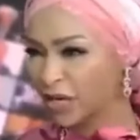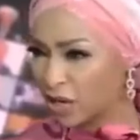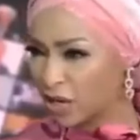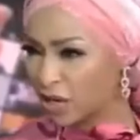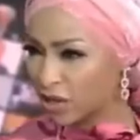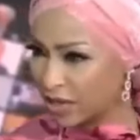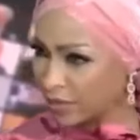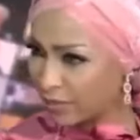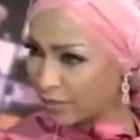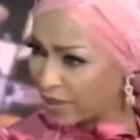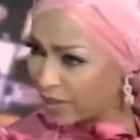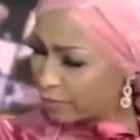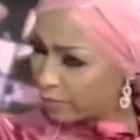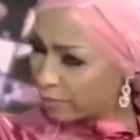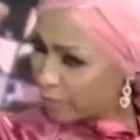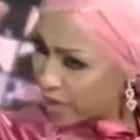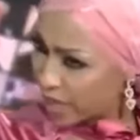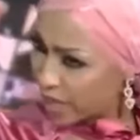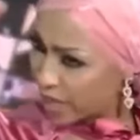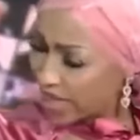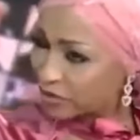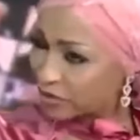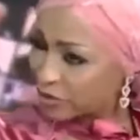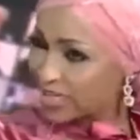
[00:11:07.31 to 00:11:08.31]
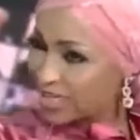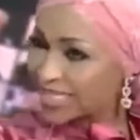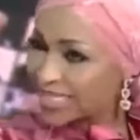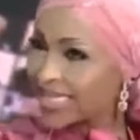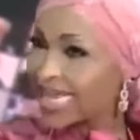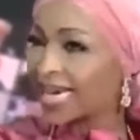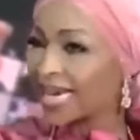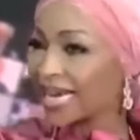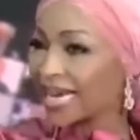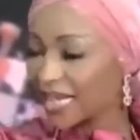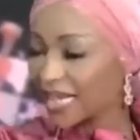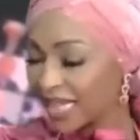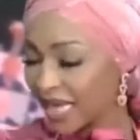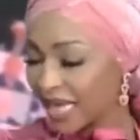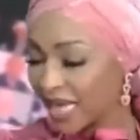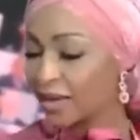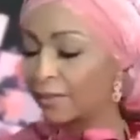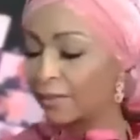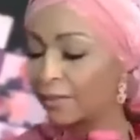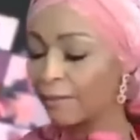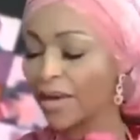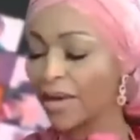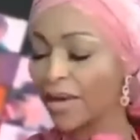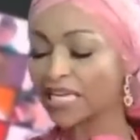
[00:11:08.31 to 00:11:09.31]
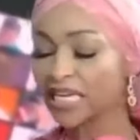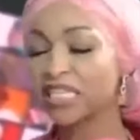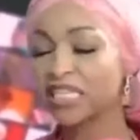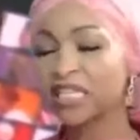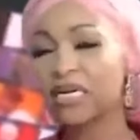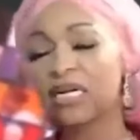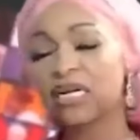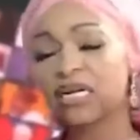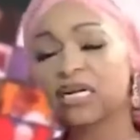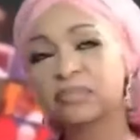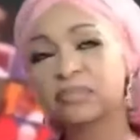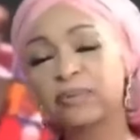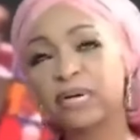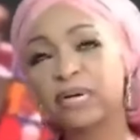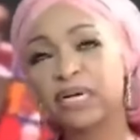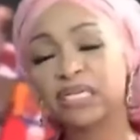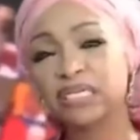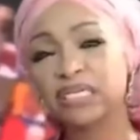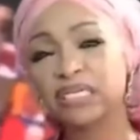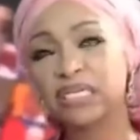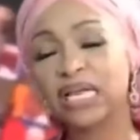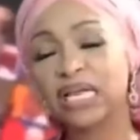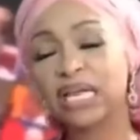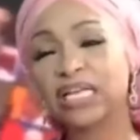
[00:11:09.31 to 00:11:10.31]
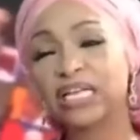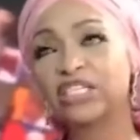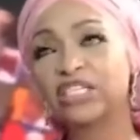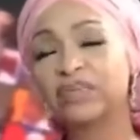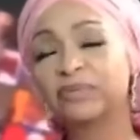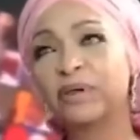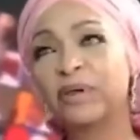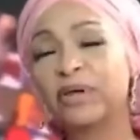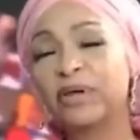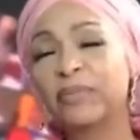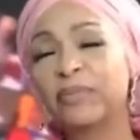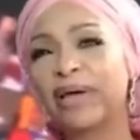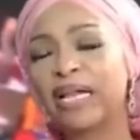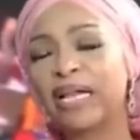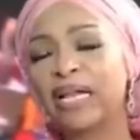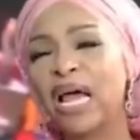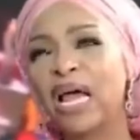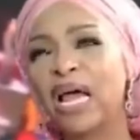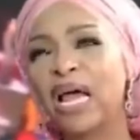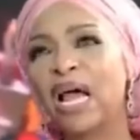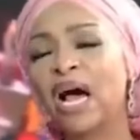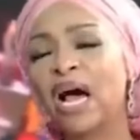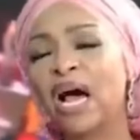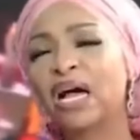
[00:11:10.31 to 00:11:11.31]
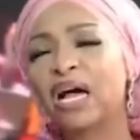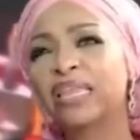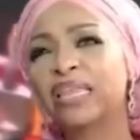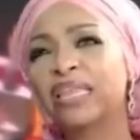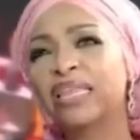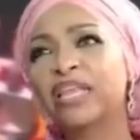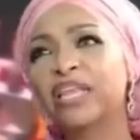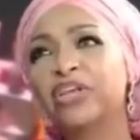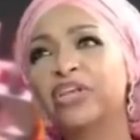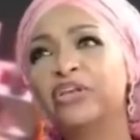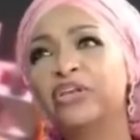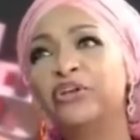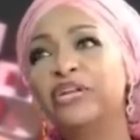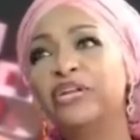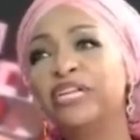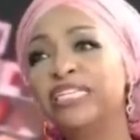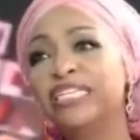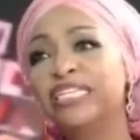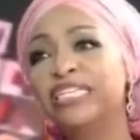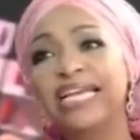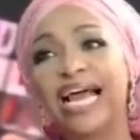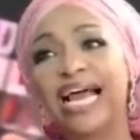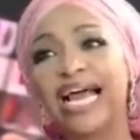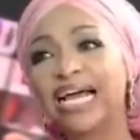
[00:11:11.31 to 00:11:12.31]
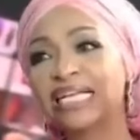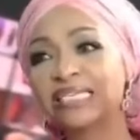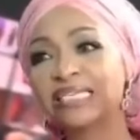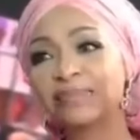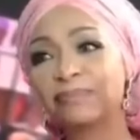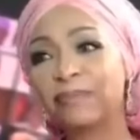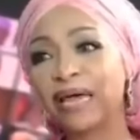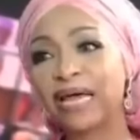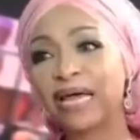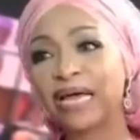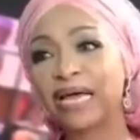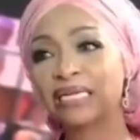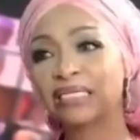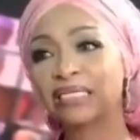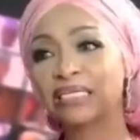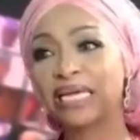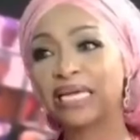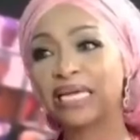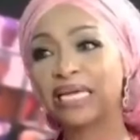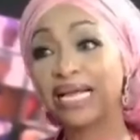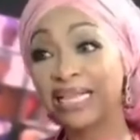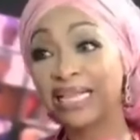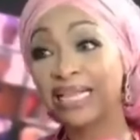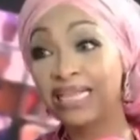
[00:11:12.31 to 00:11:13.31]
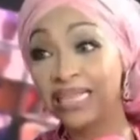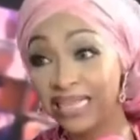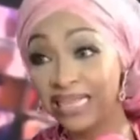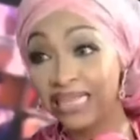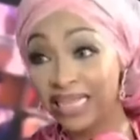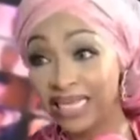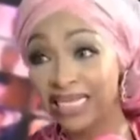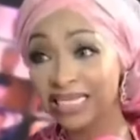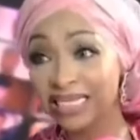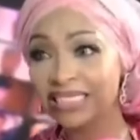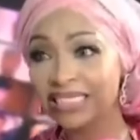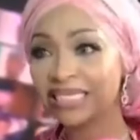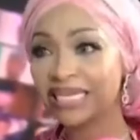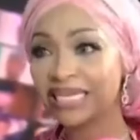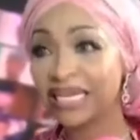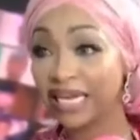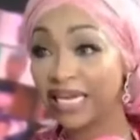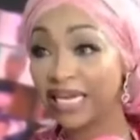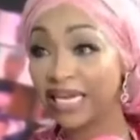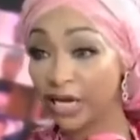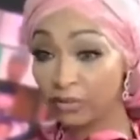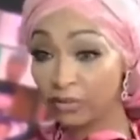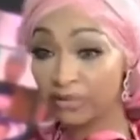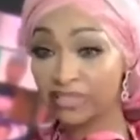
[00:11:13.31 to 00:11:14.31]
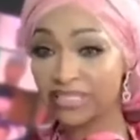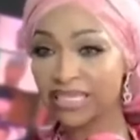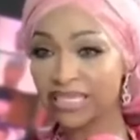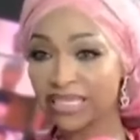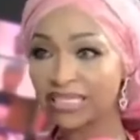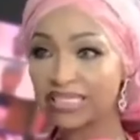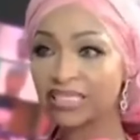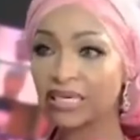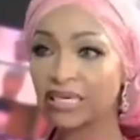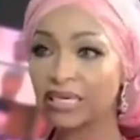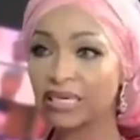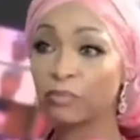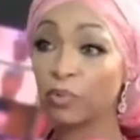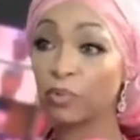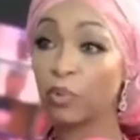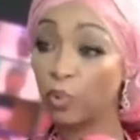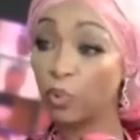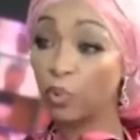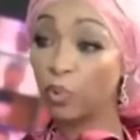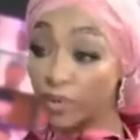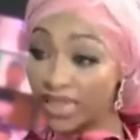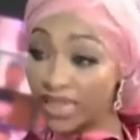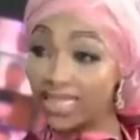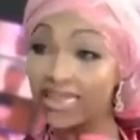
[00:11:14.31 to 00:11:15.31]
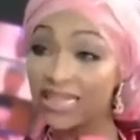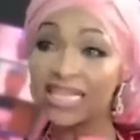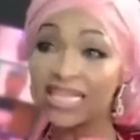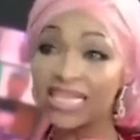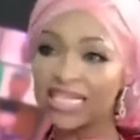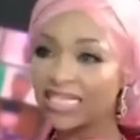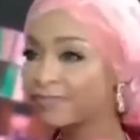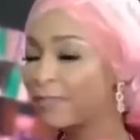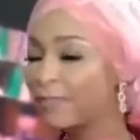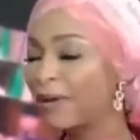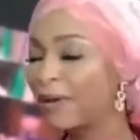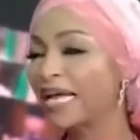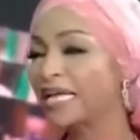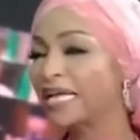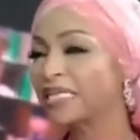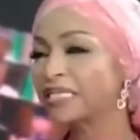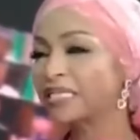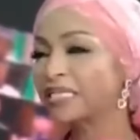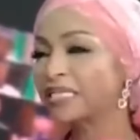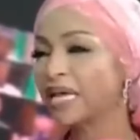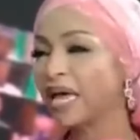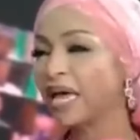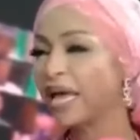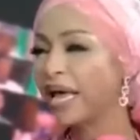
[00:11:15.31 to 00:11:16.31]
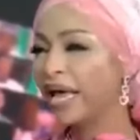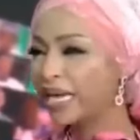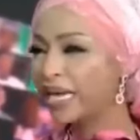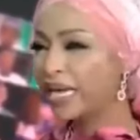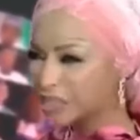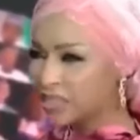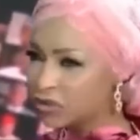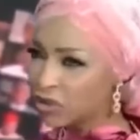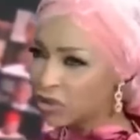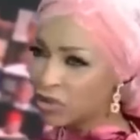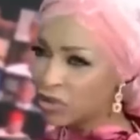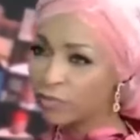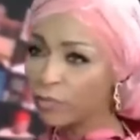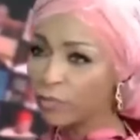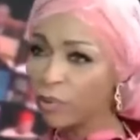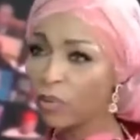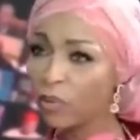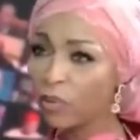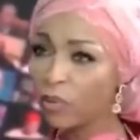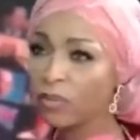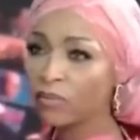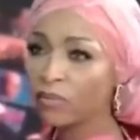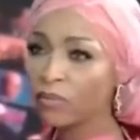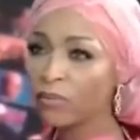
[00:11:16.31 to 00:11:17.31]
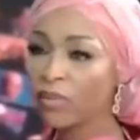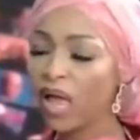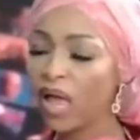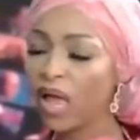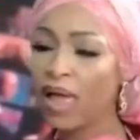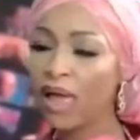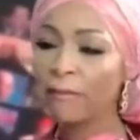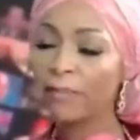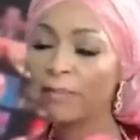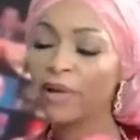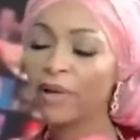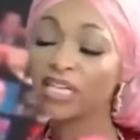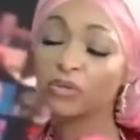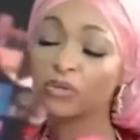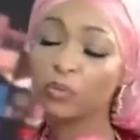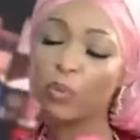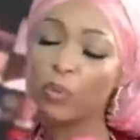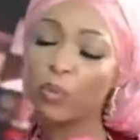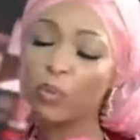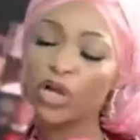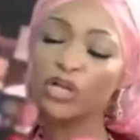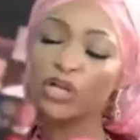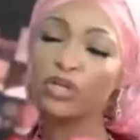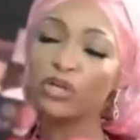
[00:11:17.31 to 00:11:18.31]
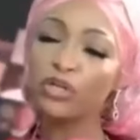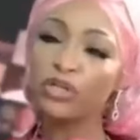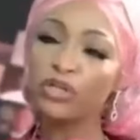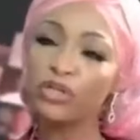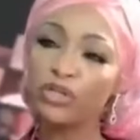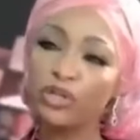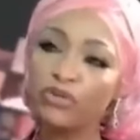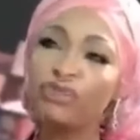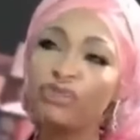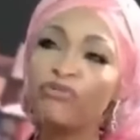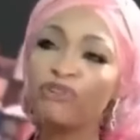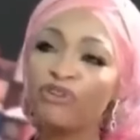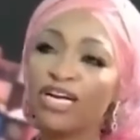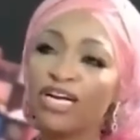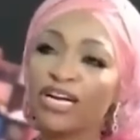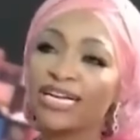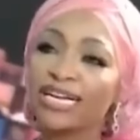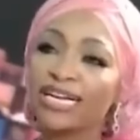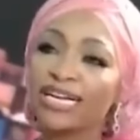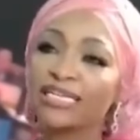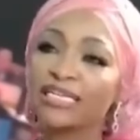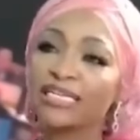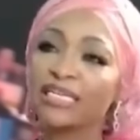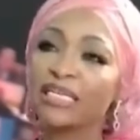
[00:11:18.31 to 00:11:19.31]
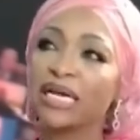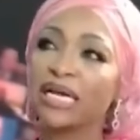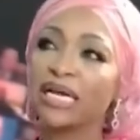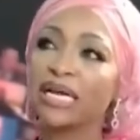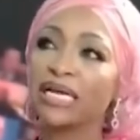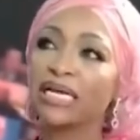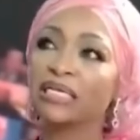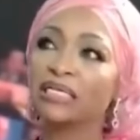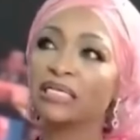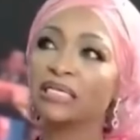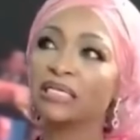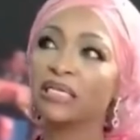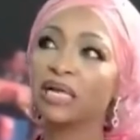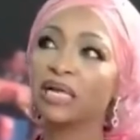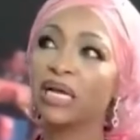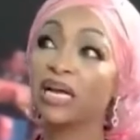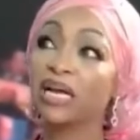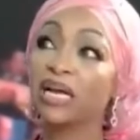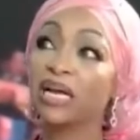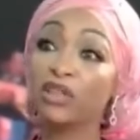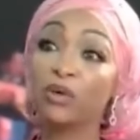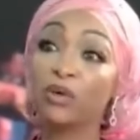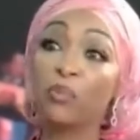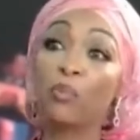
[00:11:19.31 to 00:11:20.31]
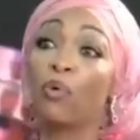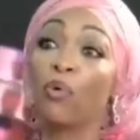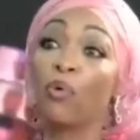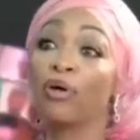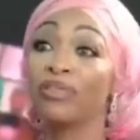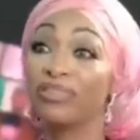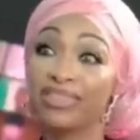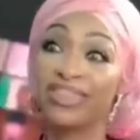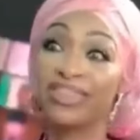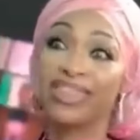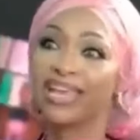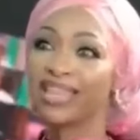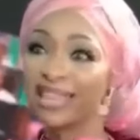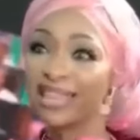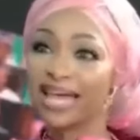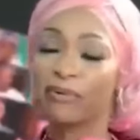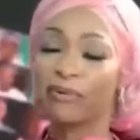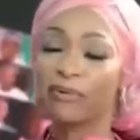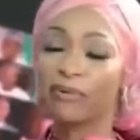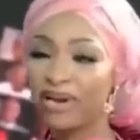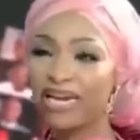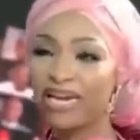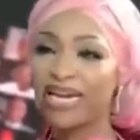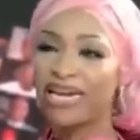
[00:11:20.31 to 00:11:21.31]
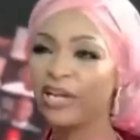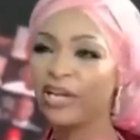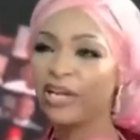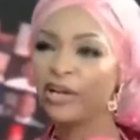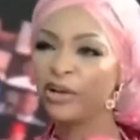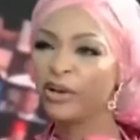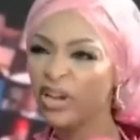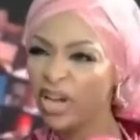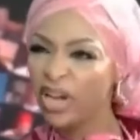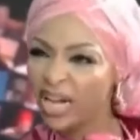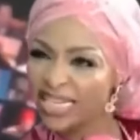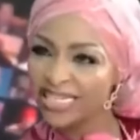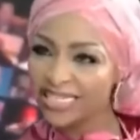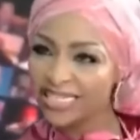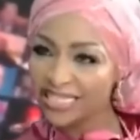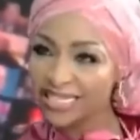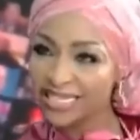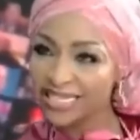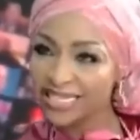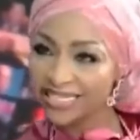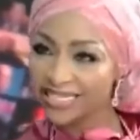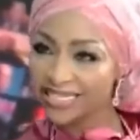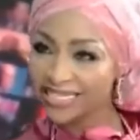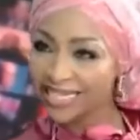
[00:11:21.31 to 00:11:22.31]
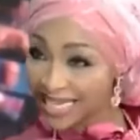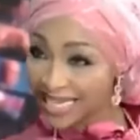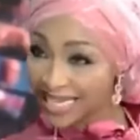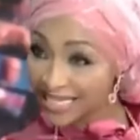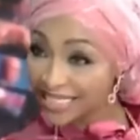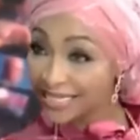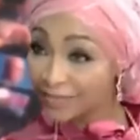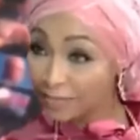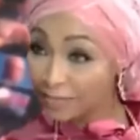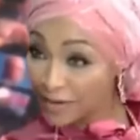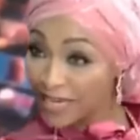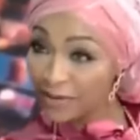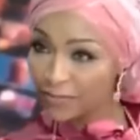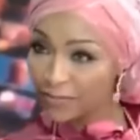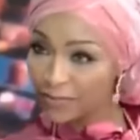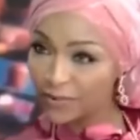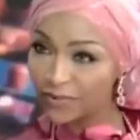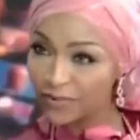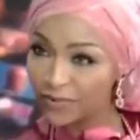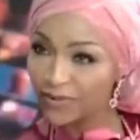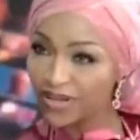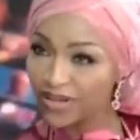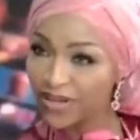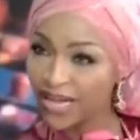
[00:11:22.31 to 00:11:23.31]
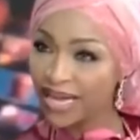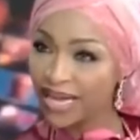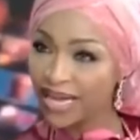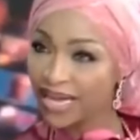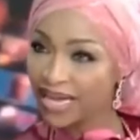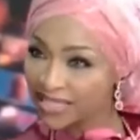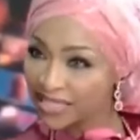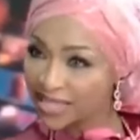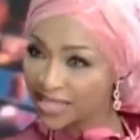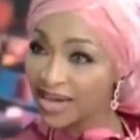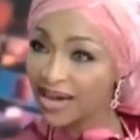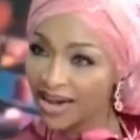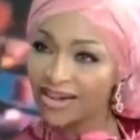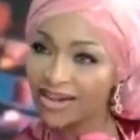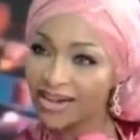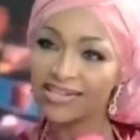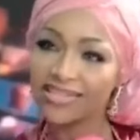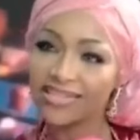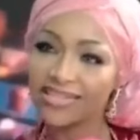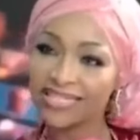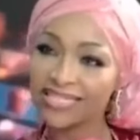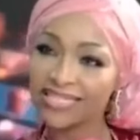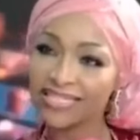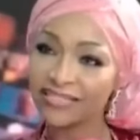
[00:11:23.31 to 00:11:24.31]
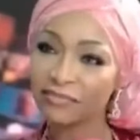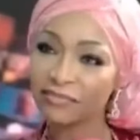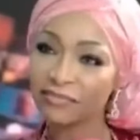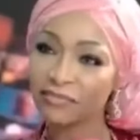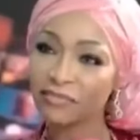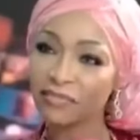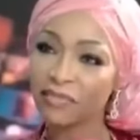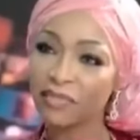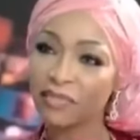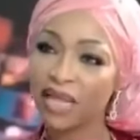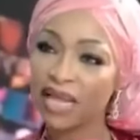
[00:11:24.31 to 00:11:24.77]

So let me address that and then come back to the last part that you spoke about. I think the unity aspect in this ecosystem or within this space is not a problem, because what you do find is the one thing that really unites us as a people is our arts.